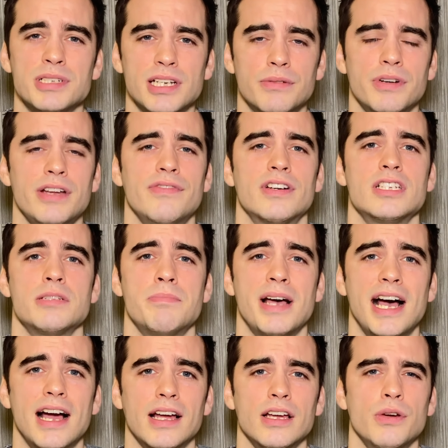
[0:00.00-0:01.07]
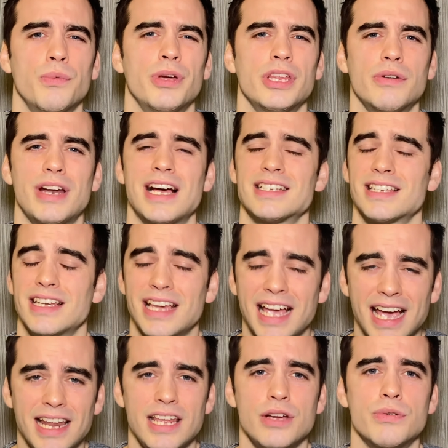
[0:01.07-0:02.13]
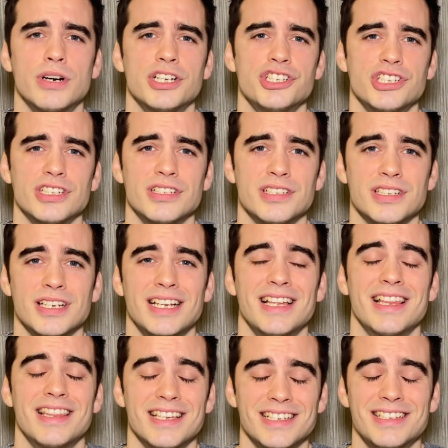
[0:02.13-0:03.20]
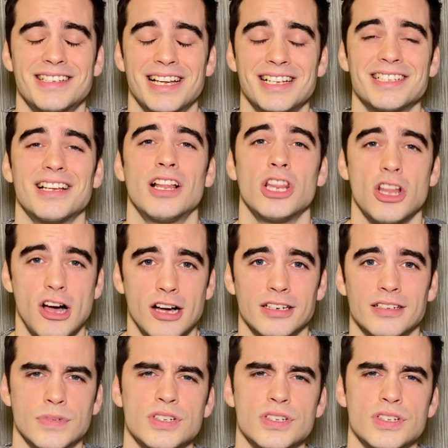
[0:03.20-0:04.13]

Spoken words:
refunds back without asking any questions, this says a lot.